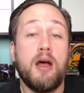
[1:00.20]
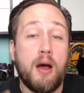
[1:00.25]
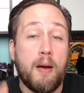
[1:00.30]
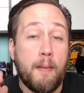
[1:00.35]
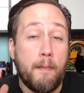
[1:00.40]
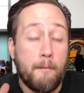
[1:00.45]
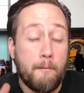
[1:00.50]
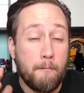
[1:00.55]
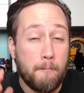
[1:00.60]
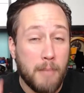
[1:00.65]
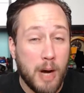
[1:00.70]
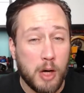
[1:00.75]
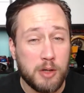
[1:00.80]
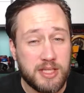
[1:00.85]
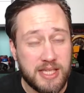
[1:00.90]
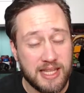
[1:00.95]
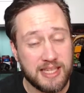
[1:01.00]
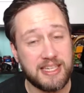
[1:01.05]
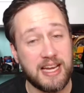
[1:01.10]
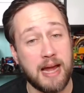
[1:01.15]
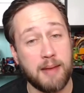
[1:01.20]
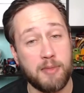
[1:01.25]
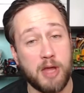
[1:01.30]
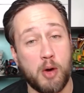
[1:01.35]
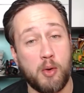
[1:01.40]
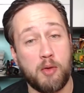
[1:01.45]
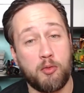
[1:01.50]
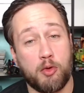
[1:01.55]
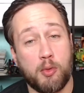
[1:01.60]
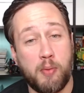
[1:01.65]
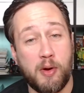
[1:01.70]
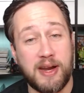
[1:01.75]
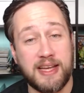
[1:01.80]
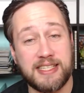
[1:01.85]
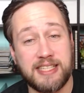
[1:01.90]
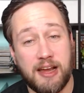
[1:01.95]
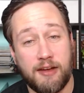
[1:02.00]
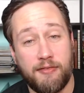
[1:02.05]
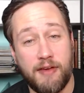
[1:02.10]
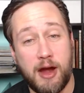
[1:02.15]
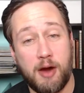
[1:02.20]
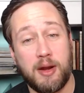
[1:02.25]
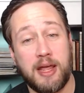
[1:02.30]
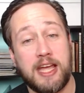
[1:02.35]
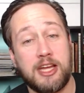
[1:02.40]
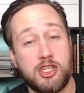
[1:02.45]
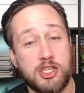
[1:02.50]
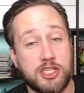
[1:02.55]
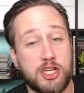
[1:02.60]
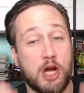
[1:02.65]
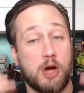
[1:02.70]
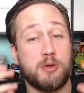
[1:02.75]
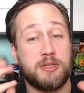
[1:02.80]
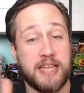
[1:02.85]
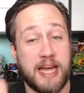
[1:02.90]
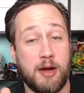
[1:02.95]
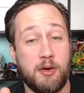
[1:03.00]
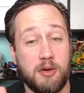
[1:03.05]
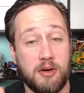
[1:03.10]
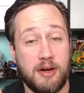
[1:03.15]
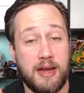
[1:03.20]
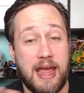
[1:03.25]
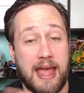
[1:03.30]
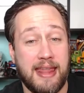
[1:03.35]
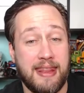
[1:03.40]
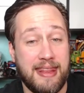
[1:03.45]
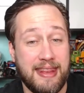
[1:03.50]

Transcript: Most of the time, though, when we're putting stuff out, it just goes out and